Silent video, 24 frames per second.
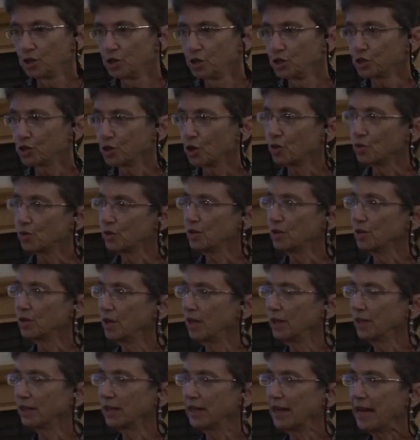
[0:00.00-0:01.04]
So
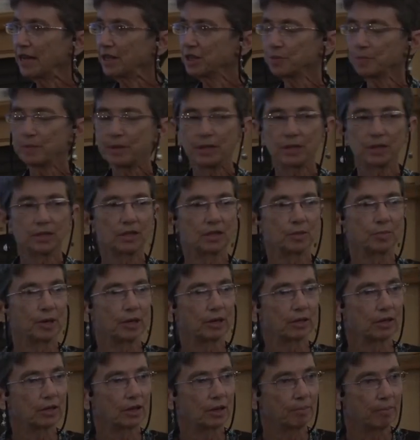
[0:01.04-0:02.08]
at the last minute, the
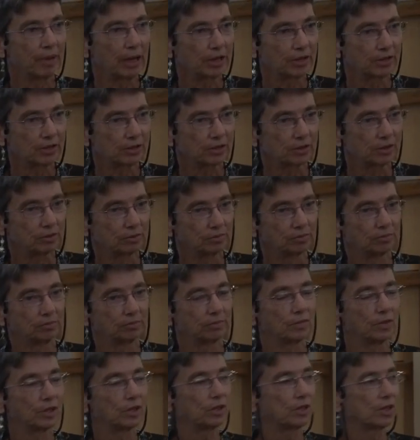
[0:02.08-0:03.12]
American ambassador
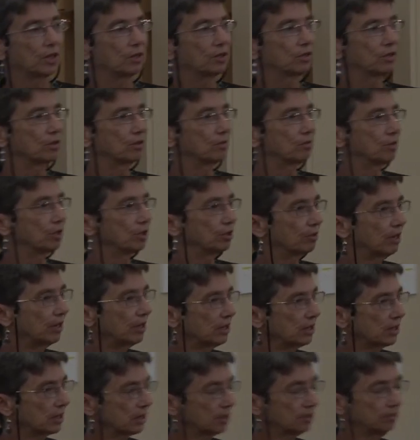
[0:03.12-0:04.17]
sent her
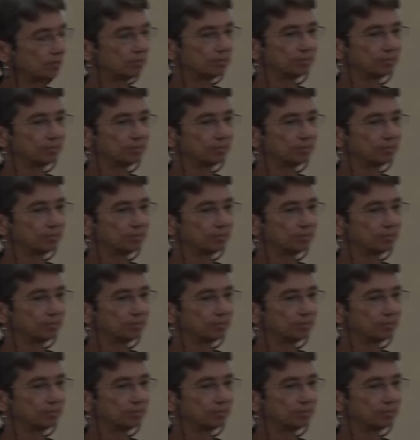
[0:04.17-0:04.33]
regrets,